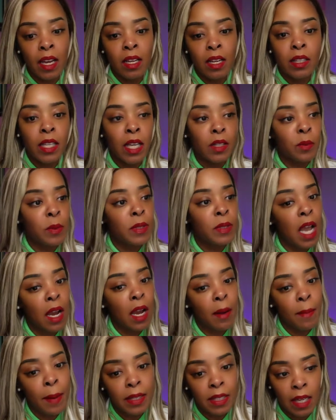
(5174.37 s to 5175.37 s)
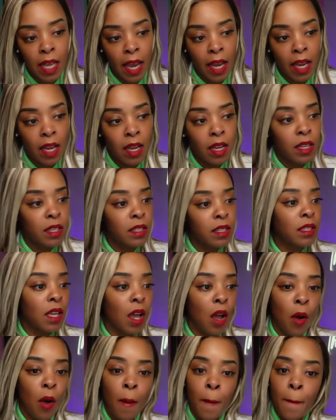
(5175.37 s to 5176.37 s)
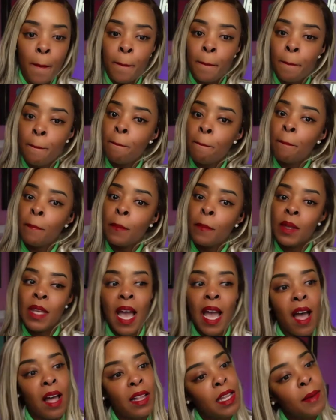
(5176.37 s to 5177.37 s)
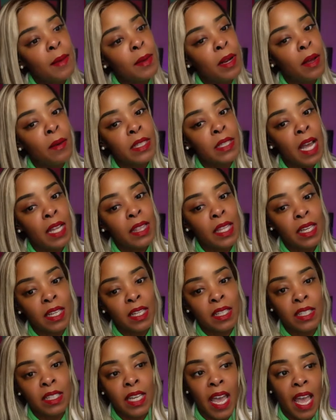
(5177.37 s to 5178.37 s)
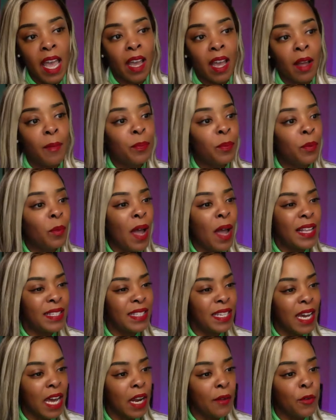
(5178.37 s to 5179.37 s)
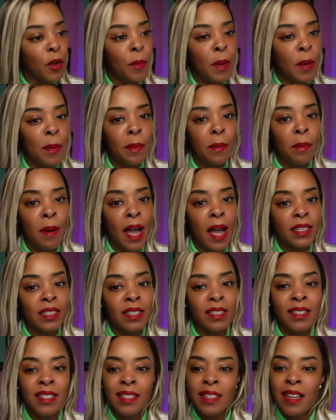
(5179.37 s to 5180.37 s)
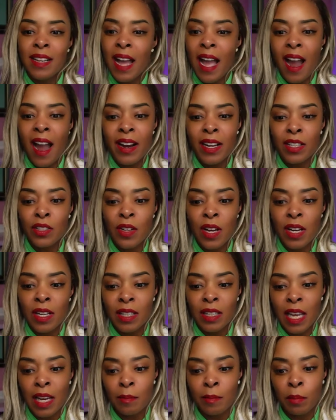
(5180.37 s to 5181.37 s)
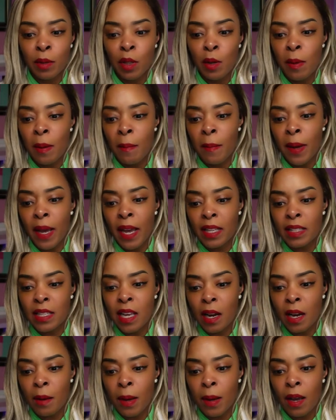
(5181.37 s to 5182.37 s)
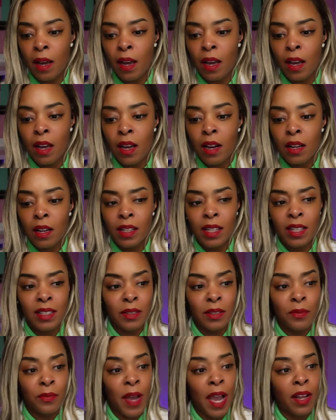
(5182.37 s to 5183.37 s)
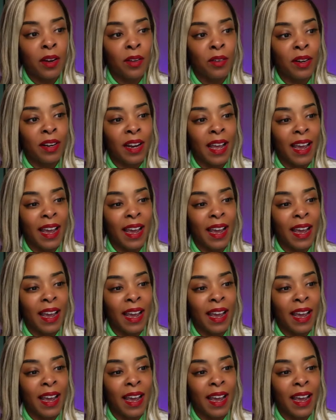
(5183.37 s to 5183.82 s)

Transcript: That's what we talk about tonight. So, y'all, let me know what y'all think in the chat. I still got a few people watching. I heard trucking like blew my mind talking about there's a fight on tonight.